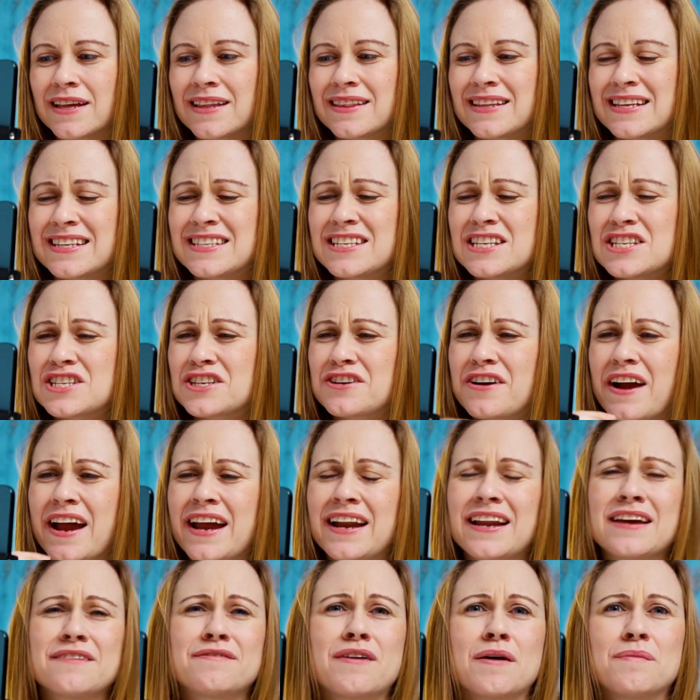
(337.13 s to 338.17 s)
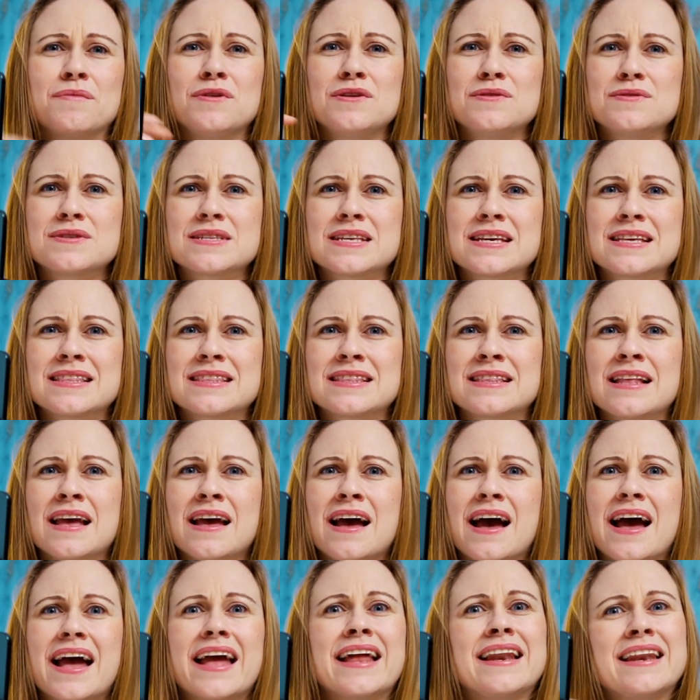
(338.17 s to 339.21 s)
This is great if I'm using
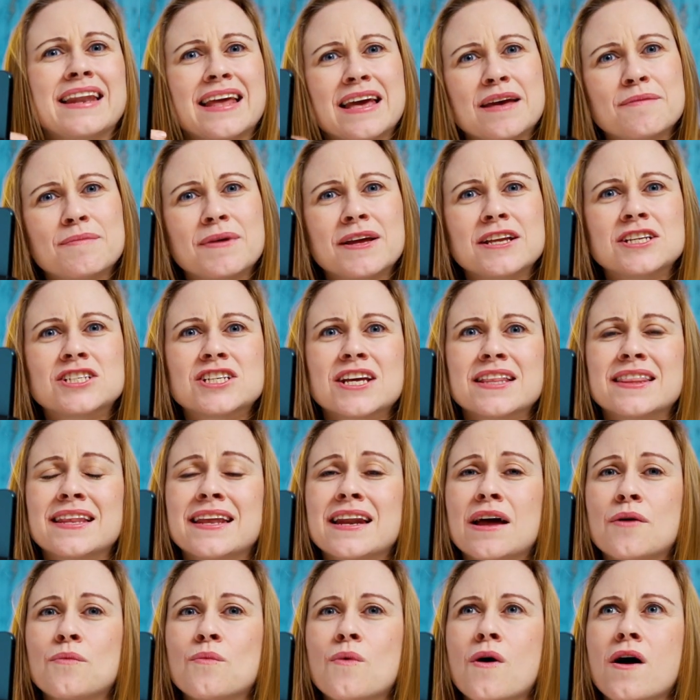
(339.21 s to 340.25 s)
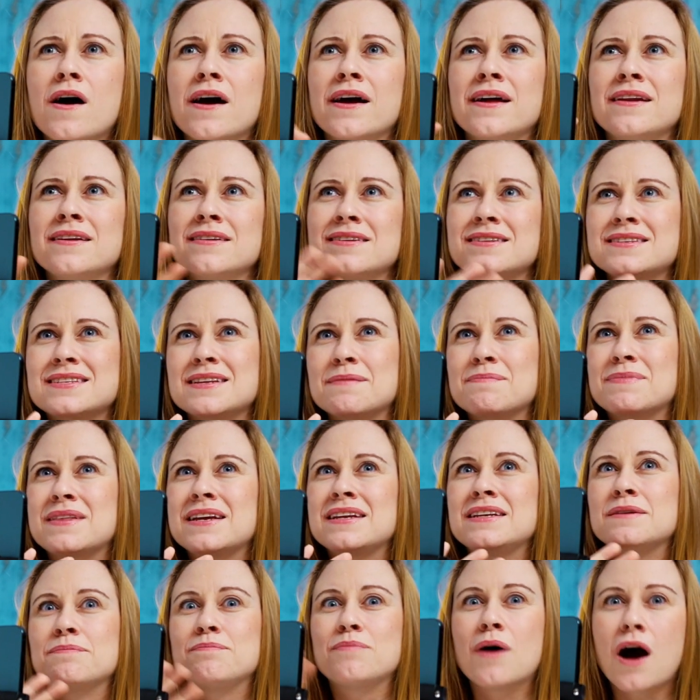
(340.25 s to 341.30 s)
an image and then I want
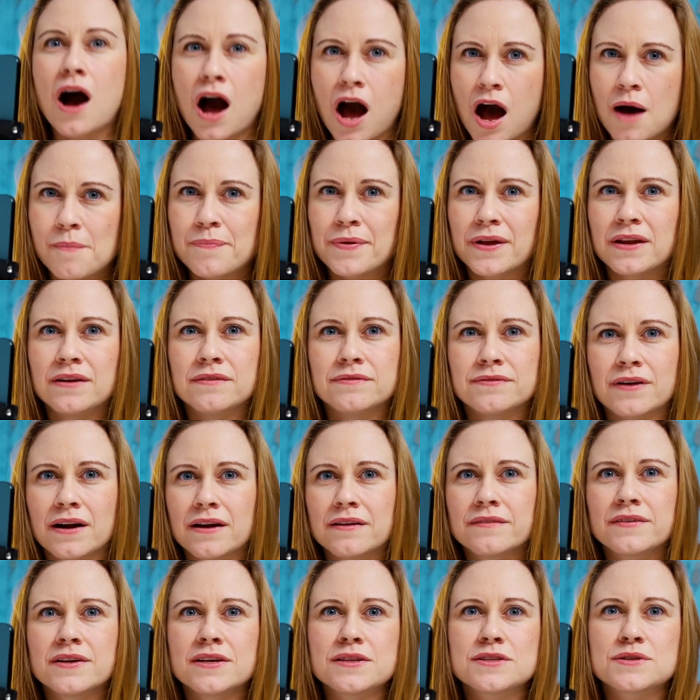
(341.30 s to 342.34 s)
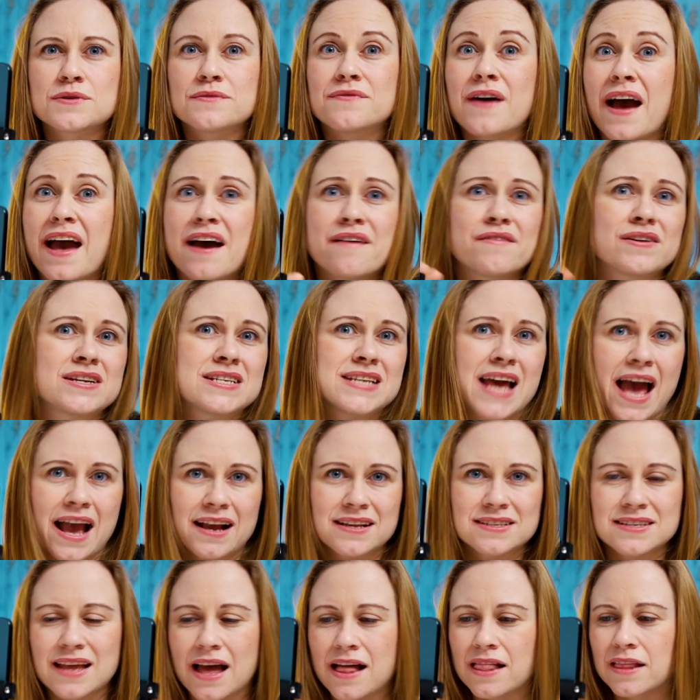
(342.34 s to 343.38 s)
something to pop in front of it. So if I have a
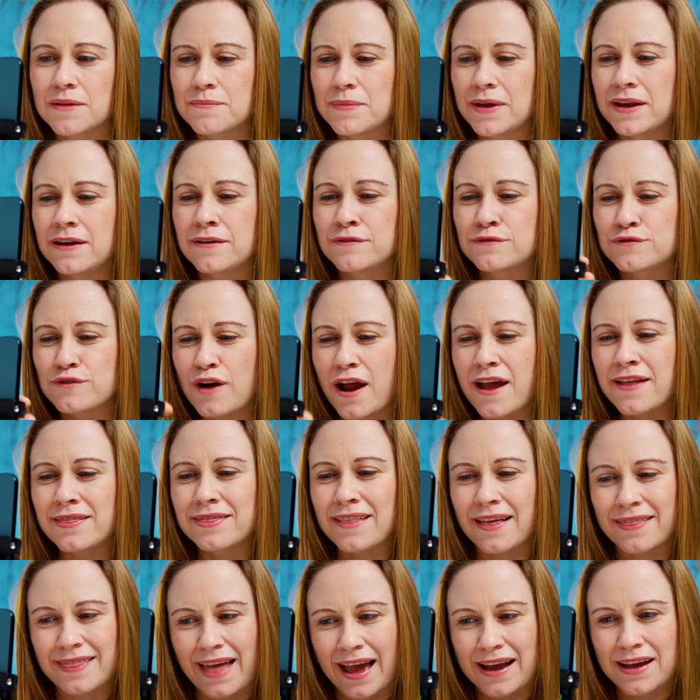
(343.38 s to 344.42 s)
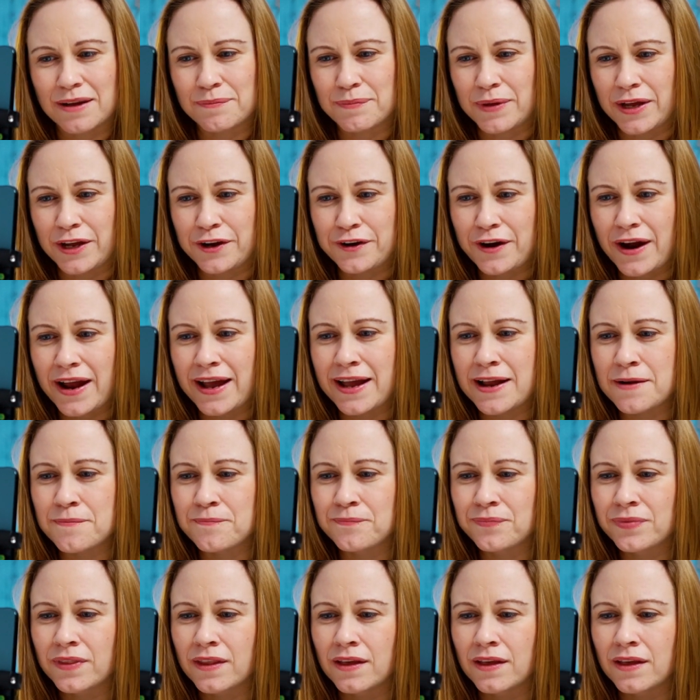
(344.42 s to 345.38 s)
text element in front, that that could be great.